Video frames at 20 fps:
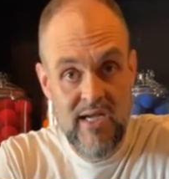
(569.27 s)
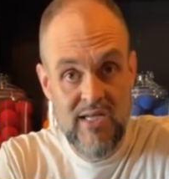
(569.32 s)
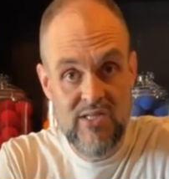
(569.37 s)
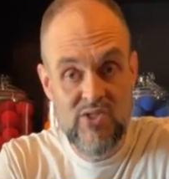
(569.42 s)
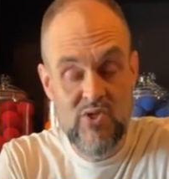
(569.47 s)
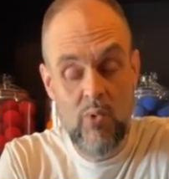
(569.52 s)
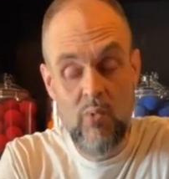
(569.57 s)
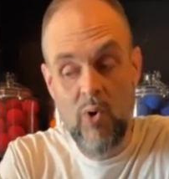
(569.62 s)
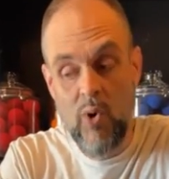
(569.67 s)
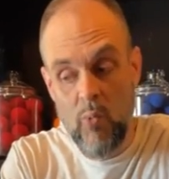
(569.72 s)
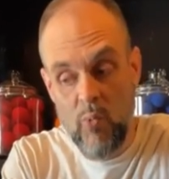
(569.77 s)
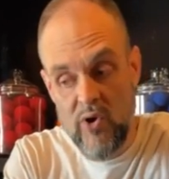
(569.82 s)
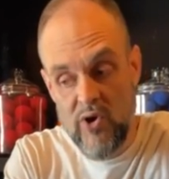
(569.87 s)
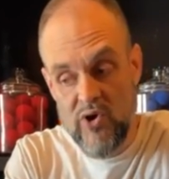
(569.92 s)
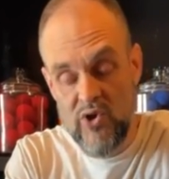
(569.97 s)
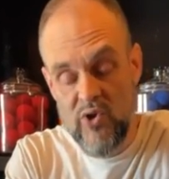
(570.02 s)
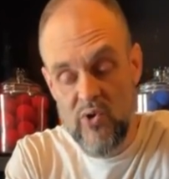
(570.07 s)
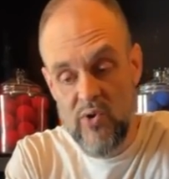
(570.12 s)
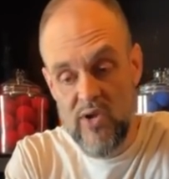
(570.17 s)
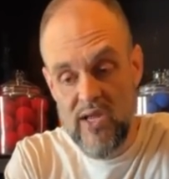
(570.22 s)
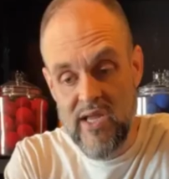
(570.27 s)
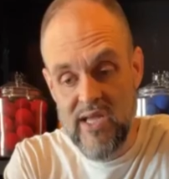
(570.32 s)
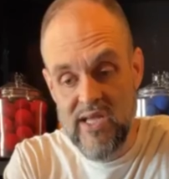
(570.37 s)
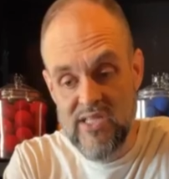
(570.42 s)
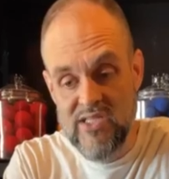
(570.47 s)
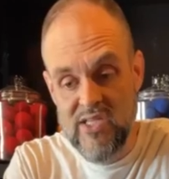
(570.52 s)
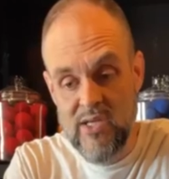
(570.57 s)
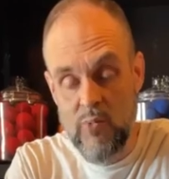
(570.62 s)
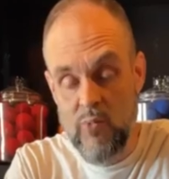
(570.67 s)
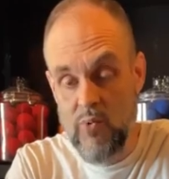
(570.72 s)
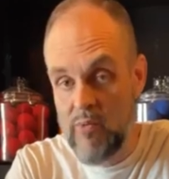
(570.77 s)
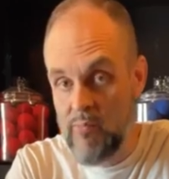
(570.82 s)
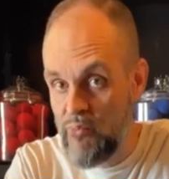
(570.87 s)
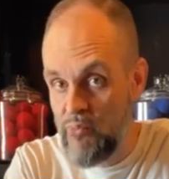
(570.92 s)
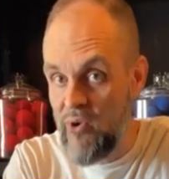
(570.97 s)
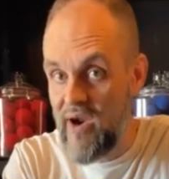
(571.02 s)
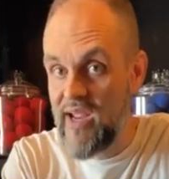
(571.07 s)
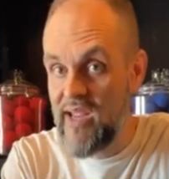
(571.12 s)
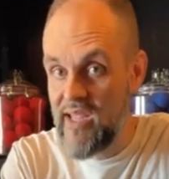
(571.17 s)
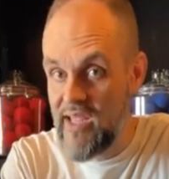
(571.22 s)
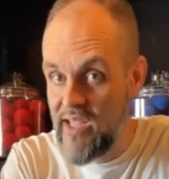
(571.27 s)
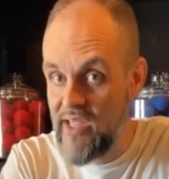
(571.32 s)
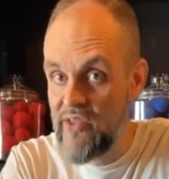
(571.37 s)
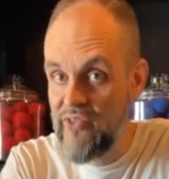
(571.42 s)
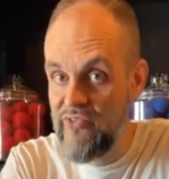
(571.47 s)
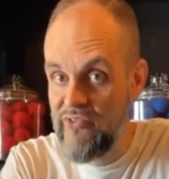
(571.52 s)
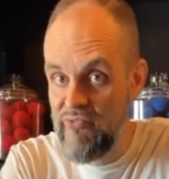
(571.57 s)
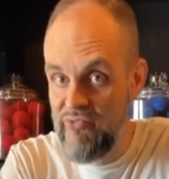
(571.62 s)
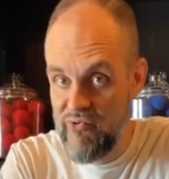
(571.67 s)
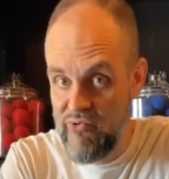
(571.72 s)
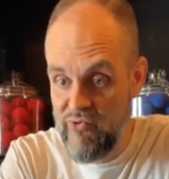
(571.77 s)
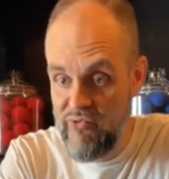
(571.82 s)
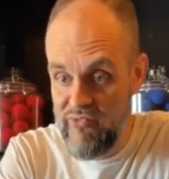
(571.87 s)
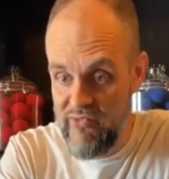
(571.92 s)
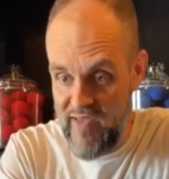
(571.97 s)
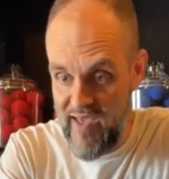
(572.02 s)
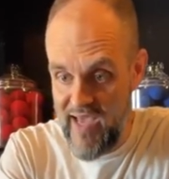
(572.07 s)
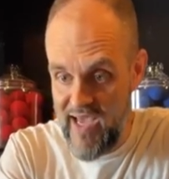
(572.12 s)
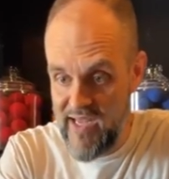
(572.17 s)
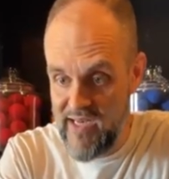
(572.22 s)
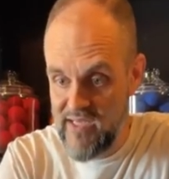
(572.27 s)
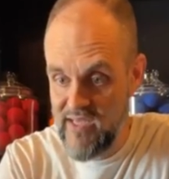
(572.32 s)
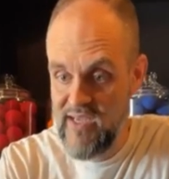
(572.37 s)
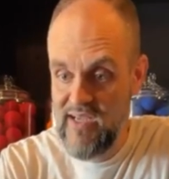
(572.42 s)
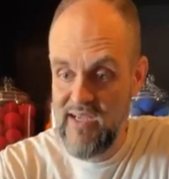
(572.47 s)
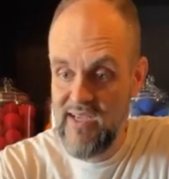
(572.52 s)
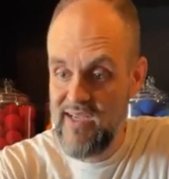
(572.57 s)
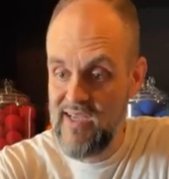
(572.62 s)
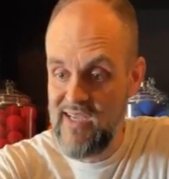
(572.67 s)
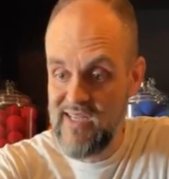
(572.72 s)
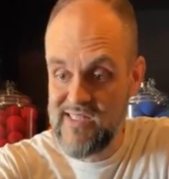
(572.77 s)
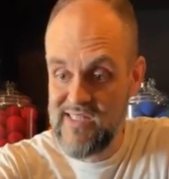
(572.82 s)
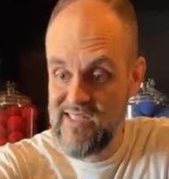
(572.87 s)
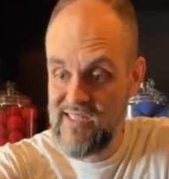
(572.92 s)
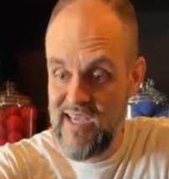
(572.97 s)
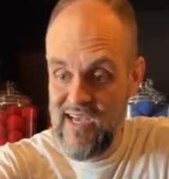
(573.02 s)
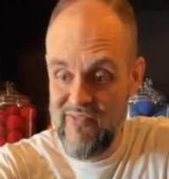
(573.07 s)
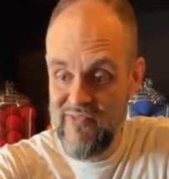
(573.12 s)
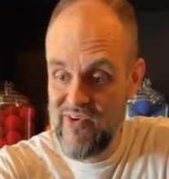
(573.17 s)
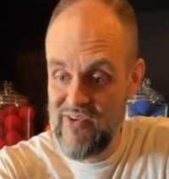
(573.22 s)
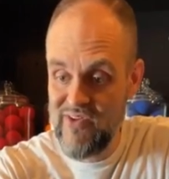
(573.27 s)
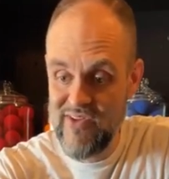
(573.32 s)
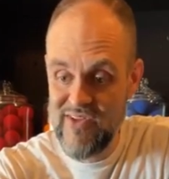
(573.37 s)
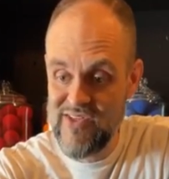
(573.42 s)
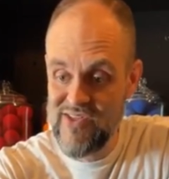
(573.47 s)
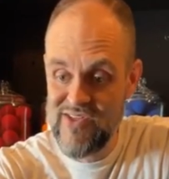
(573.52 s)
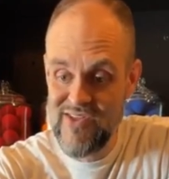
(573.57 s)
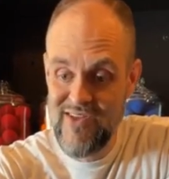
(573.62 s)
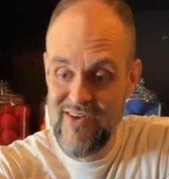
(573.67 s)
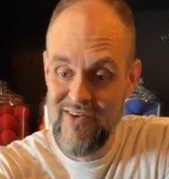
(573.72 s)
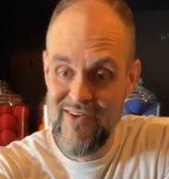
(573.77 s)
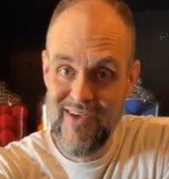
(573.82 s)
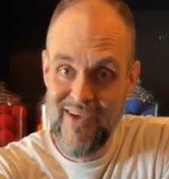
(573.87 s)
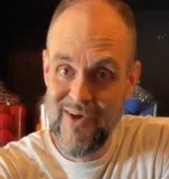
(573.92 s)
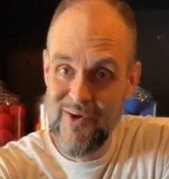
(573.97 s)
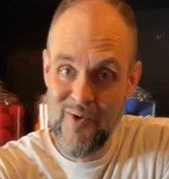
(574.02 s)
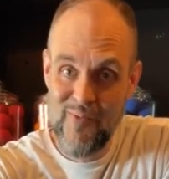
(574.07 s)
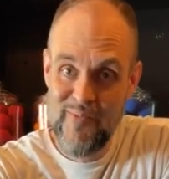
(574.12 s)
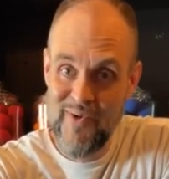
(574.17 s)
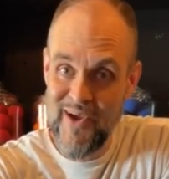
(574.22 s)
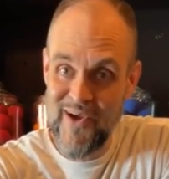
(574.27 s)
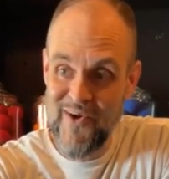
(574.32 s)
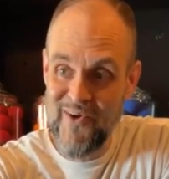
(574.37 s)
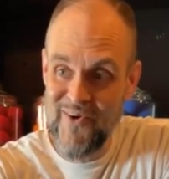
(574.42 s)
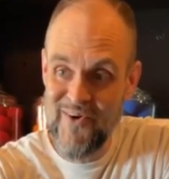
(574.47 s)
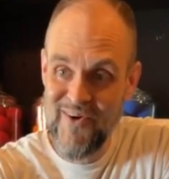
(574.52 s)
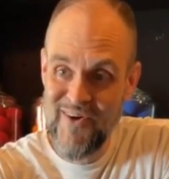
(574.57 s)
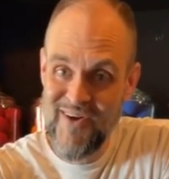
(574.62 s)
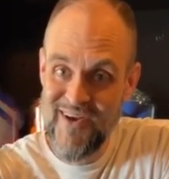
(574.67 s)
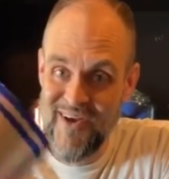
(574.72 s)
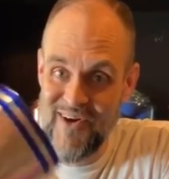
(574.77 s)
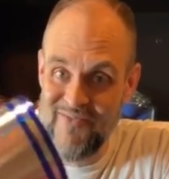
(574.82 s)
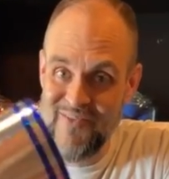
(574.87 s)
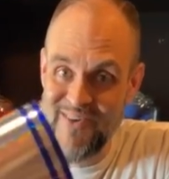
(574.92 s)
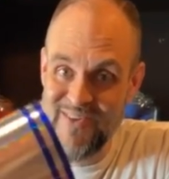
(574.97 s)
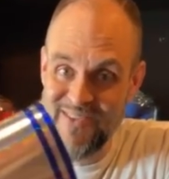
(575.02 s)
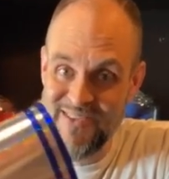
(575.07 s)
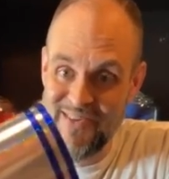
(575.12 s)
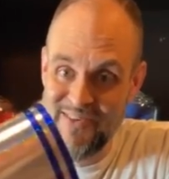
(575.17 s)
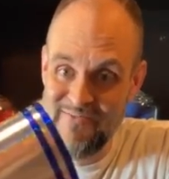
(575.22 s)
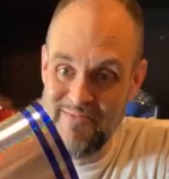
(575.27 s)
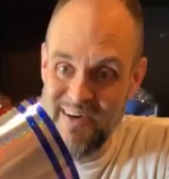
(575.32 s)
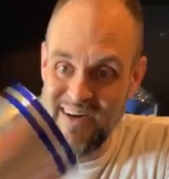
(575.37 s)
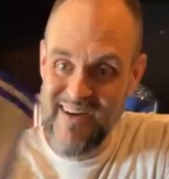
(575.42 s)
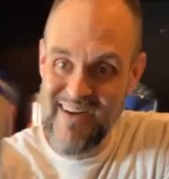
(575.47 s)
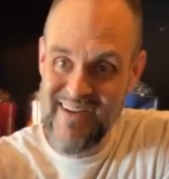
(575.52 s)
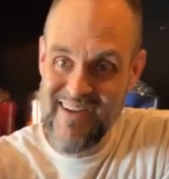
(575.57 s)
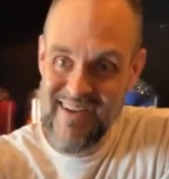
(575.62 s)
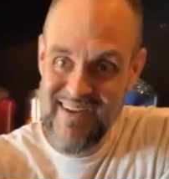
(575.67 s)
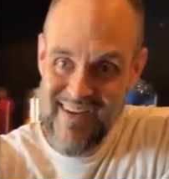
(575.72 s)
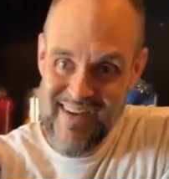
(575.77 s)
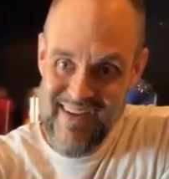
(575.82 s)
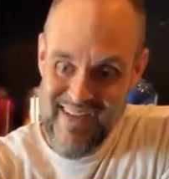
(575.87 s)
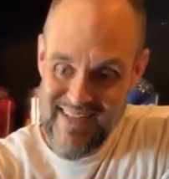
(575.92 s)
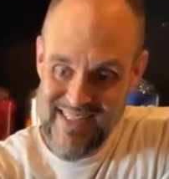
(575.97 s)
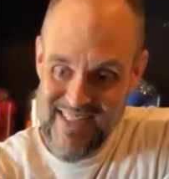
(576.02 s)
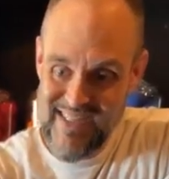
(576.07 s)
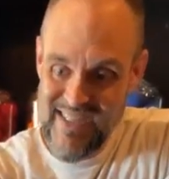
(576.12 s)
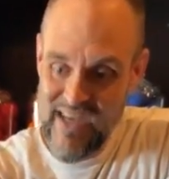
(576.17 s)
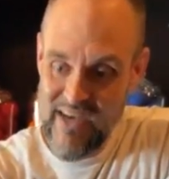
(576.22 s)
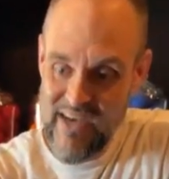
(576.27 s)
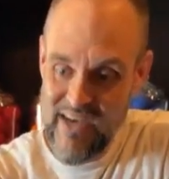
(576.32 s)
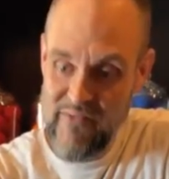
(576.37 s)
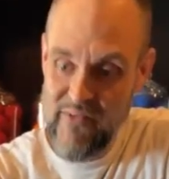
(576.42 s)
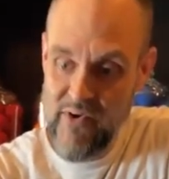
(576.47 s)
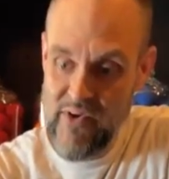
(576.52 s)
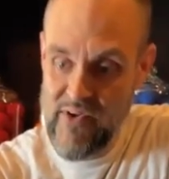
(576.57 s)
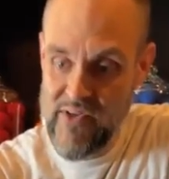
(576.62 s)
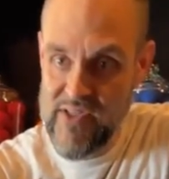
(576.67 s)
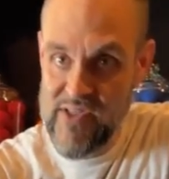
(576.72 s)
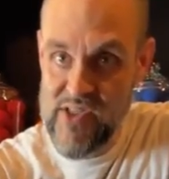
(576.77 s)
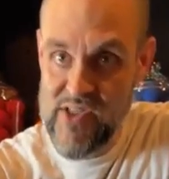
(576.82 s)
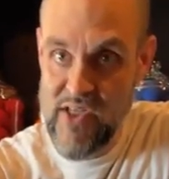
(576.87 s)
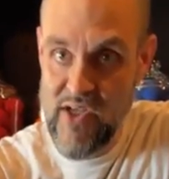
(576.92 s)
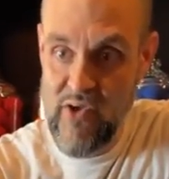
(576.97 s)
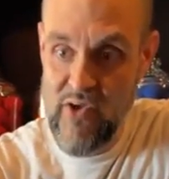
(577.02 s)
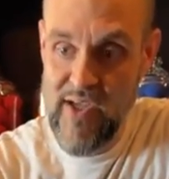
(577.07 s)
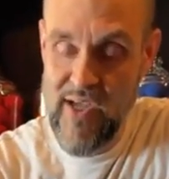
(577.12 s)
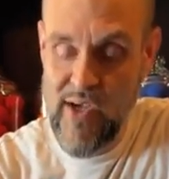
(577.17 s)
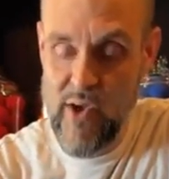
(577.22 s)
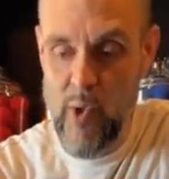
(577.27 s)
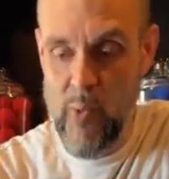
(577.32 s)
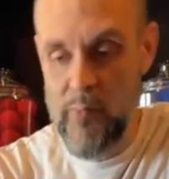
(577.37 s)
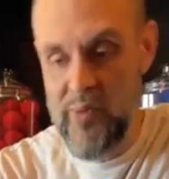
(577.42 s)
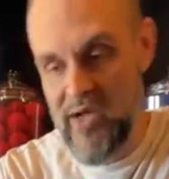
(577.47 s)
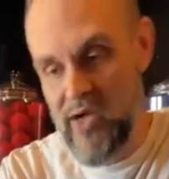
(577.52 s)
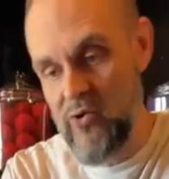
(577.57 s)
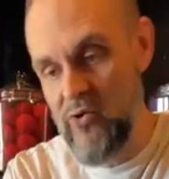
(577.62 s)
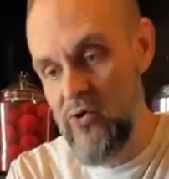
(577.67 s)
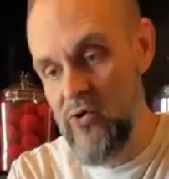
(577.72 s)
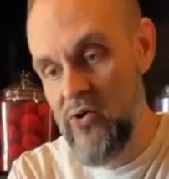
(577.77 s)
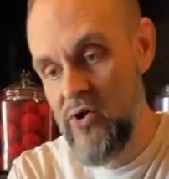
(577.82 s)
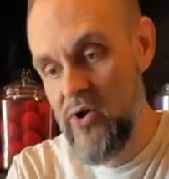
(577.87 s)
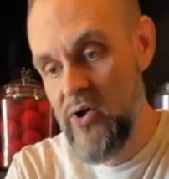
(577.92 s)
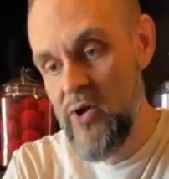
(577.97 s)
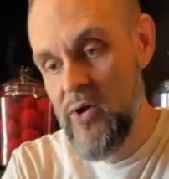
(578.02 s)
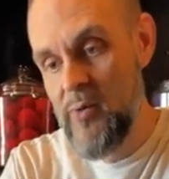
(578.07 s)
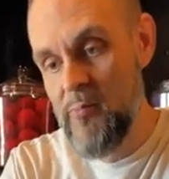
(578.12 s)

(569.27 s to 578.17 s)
And so what we're doing is that we're breaking through that. It's definitely still Ickle Pickle. Come on, somebody. It's definitely still Ickle Pickle,